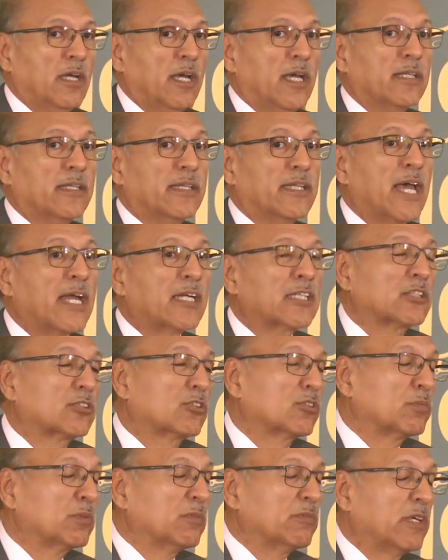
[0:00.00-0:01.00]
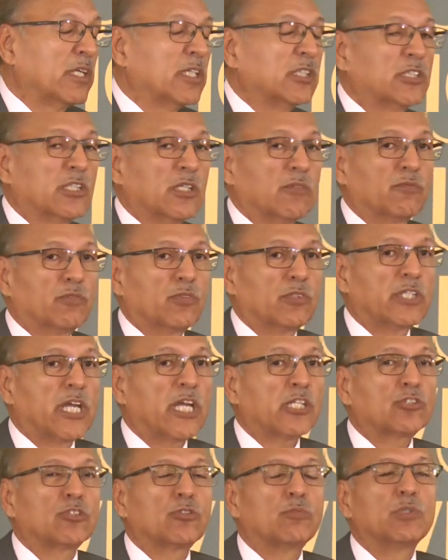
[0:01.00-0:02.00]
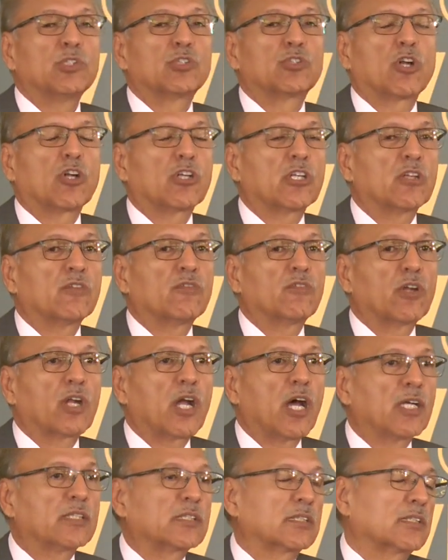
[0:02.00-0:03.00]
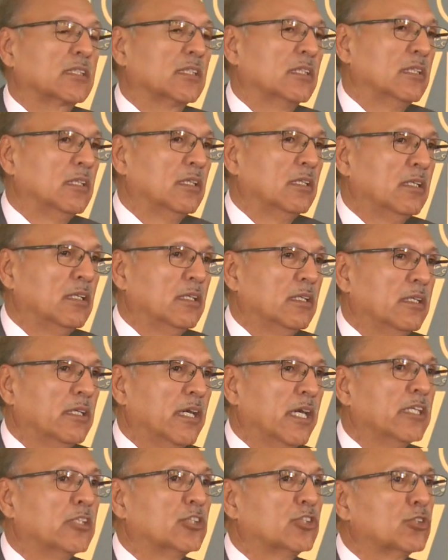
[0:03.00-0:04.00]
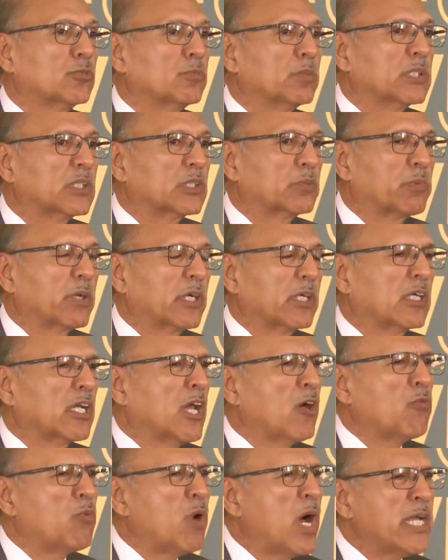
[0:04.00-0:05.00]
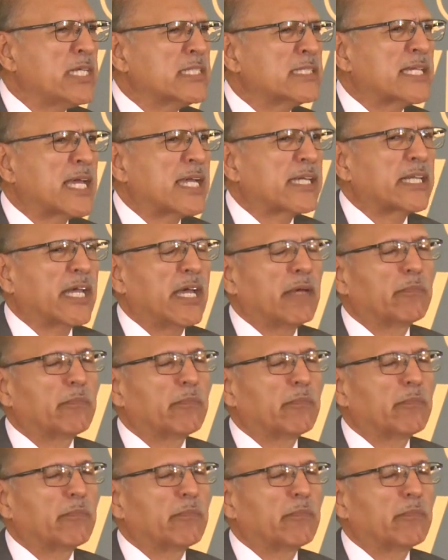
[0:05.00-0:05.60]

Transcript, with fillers: And that should be very shameful. That should be shocking for us. And it should be spread. Now, why is that